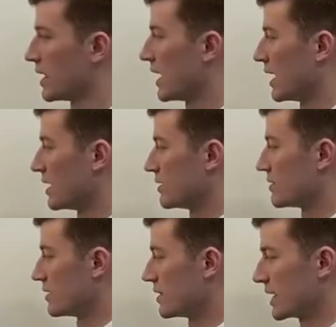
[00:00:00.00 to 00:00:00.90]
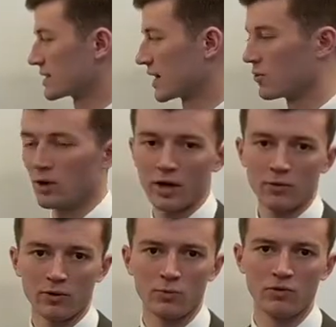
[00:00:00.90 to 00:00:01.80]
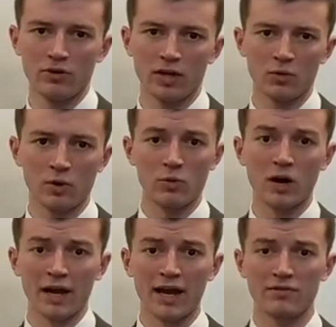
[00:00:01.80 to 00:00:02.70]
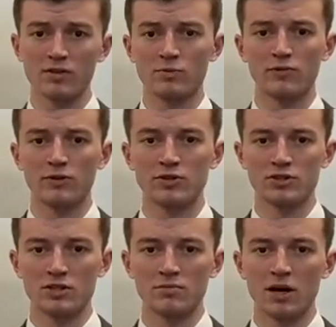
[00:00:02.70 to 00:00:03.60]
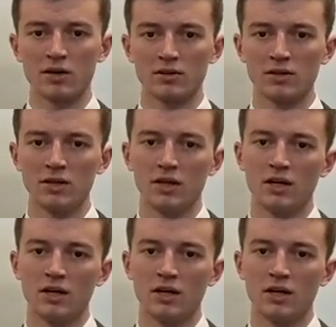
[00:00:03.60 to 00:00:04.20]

And that's kind of why we're moving, and we want to have this proficiency model